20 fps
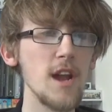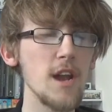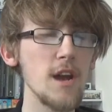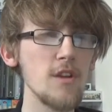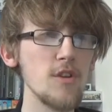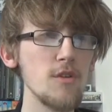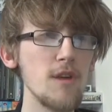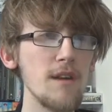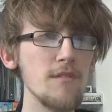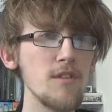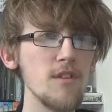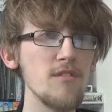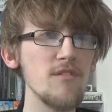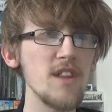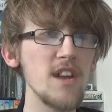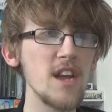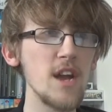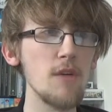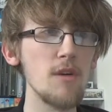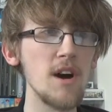And I do have a
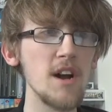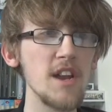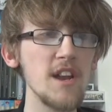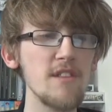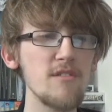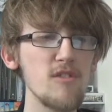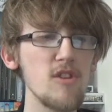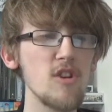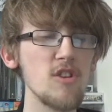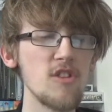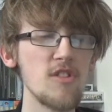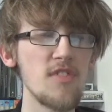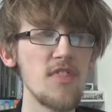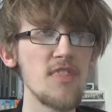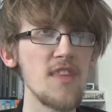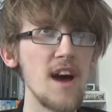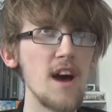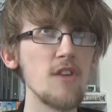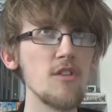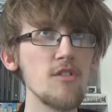video idea for our
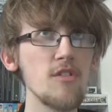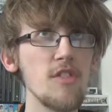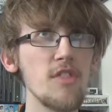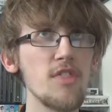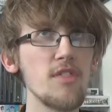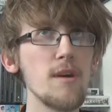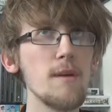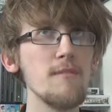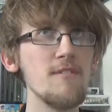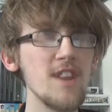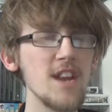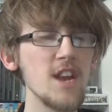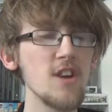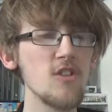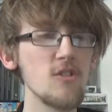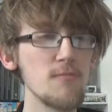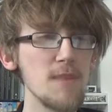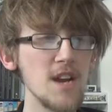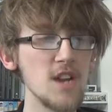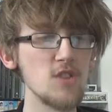thousandth video
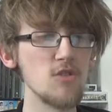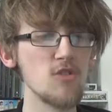special,